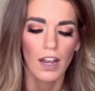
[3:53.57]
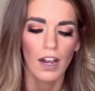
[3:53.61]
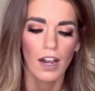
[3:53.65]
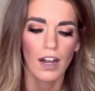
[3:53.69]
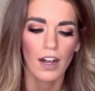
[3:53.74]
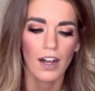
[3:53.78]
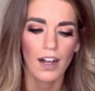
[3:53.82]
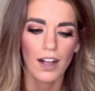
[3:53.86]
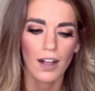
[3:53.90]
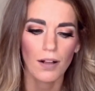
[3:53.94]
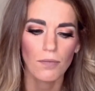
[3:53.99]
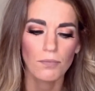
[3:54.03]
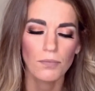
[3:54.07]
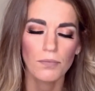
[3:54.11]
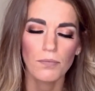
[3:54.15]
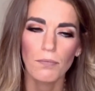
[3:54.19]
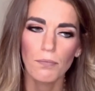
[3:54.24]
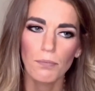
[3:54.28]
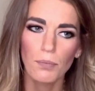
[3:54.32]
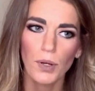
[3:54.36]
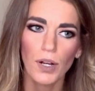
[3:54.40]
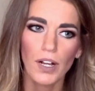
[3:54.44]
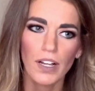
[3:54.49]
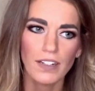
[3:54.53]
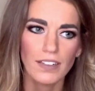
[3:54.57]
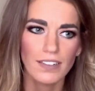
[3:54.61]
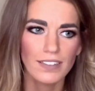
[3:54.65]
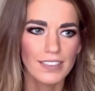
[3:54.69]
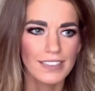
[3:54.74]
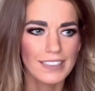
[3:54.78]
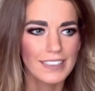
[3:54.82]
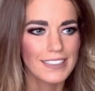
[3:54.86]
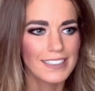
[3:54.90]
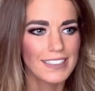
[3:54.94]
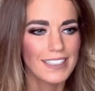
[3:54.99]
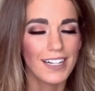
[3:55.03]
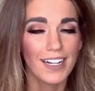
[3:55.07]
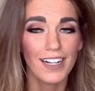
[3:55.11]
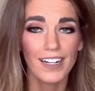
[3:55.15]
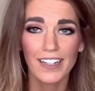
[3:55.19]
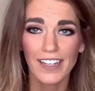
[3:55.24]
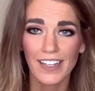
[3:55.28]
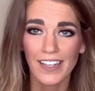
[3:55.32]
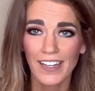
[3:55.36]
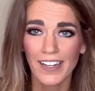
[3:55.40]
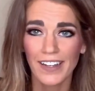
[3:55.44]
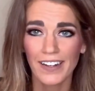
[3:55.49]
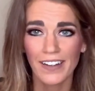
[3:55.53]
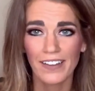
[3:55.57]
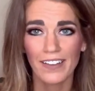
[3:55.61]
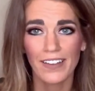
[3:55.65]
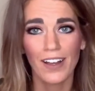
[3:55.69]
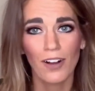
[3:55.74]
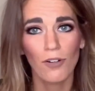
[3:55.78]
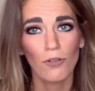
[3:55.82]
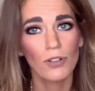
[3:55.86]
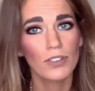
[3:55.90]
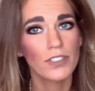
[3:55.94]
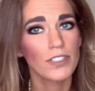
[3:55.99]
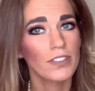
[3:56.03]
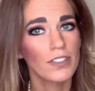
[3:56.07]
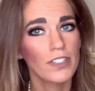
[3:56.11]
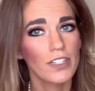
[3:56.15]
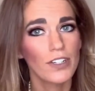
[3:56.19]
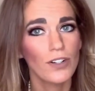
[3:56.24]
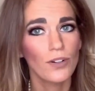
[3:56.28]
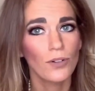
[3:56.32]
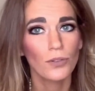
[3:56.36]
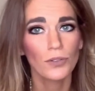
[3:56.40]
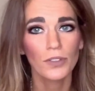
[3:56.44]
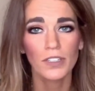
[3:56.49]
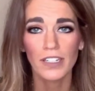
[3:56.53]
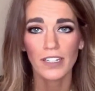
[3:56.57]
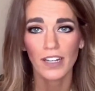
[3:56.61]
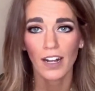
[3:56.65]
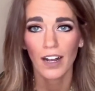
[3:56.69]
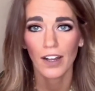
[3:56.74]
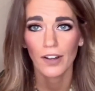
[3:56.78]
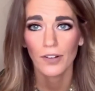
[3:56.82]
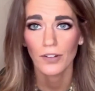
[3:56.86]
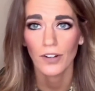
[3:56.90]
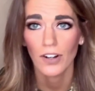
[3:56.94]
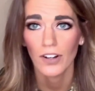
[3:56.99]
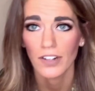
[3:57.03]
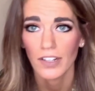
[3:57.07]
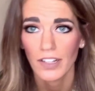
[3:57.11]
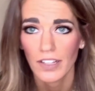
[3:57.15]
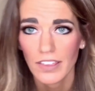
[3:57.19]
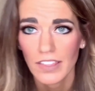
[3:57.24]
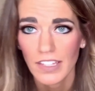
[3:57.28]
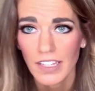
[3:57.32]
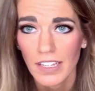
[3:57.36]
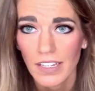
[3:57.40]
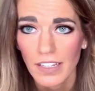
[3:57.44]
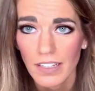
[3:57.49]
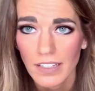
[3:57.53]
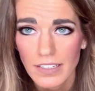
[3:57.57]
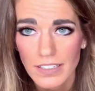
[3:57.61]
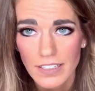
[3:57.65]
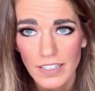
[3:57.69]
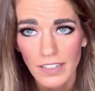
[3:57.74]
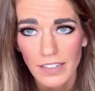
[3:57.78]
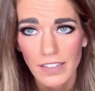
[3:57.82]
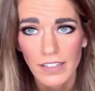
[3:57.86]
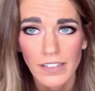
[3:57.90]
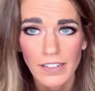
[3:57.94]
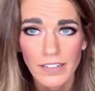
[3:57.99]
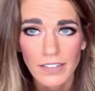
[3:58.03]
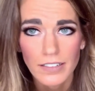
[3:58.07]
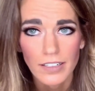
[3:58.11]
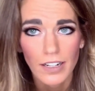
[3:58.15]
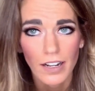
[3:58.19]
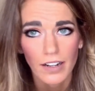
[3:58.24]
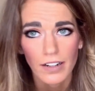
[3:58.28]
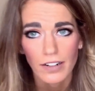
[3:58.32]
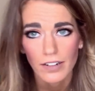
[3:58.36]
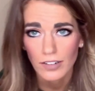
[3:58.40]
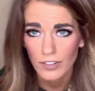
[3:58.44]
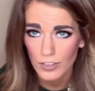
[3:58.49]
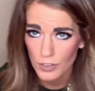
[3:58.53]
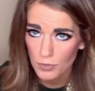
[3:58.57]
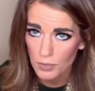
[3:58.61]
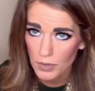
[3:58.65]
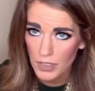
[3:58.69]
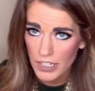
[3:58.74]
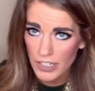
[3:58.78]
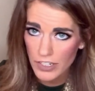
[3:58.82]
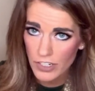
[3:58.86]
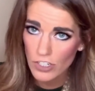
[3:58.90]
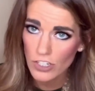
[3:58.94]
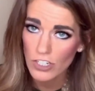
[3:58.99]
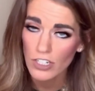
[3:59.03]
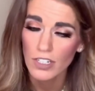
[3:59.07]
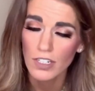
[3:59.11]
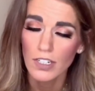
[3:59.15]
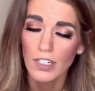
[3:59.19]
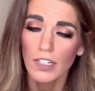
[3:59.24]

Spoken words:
But again, that wasn't the only ironic thing he said the entire speech.